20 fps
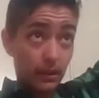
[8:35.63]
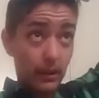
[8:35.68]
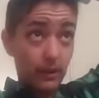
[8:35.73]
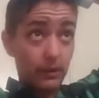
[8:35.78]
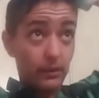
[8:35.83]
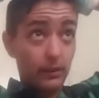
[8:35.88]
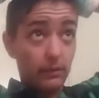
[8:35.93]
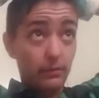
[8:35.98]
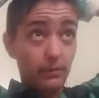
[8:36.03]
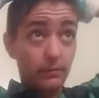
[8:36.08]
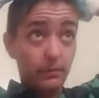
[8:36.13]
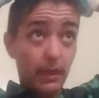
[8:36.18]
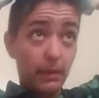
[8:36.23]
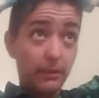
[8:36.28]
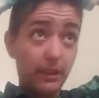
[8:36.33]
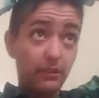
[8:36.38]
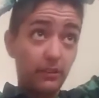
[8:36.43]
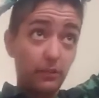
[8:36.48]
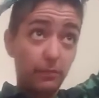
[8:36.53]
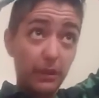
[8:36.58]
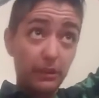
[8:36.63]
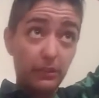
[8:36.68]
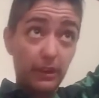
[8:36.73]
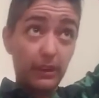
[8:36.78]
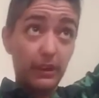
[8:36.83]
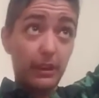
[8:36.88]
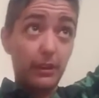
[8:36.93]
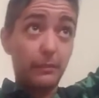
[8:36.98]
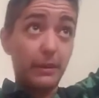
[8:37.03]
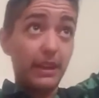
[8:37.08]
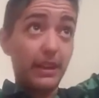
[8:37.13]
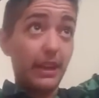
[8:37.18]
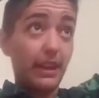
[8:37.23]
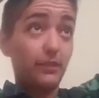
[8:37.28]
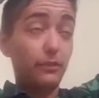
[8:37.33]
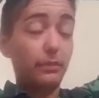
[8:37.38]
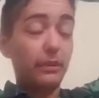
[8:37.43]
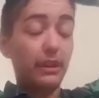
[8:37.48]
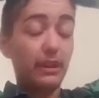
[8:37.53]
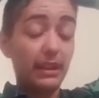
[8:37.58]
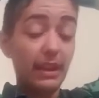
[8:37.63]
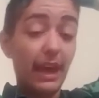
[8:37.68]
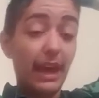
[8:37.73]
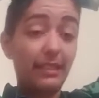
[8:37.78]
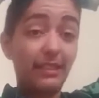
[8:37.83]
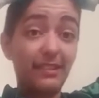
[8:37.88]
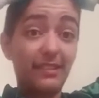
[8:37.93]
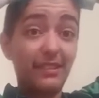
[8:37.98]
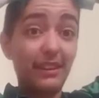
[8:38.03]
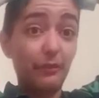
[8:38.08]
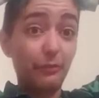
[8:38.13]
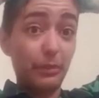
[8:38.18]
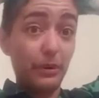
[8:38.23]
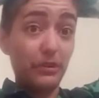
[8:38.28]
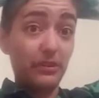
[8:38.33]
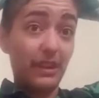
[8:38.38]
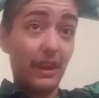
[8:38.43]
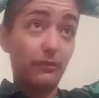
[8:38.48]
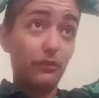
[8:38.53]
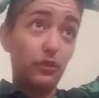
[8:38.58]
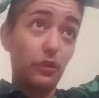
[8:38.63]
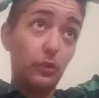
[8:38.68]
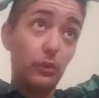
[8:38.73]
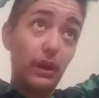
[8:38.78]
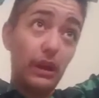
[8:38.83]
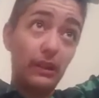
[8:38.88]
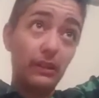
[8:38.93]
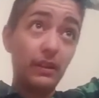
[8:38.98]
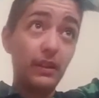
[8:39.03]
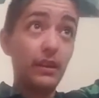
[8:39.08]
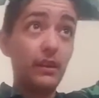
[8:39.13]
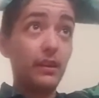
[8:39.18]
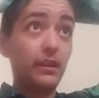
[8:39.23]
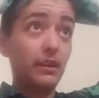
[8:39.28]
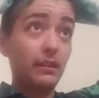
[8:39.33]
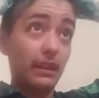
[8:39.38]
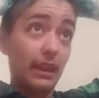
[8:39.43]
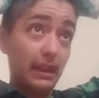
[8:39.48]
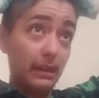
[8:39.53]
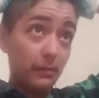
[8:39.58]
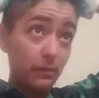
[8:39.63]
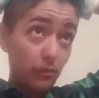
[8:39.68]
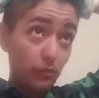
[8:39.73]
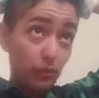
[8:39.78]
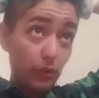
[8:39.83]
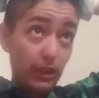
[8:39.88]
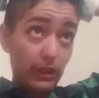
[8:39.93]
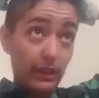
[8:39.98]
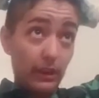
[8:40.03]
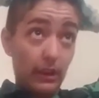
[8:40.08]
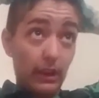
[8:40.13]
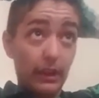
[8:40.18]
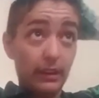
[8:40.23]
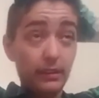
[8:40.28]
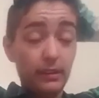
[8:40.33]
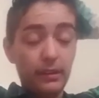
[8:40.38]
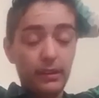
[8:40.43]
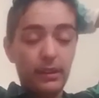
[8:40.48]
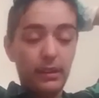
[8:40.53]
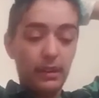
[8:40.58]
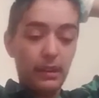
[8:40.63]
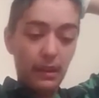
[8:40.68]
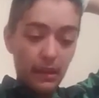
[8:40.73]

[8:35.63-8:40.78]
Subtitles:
I don't know, I might just be talking out of my ass, but yeah, this stuff burns after a while. Like, really hot.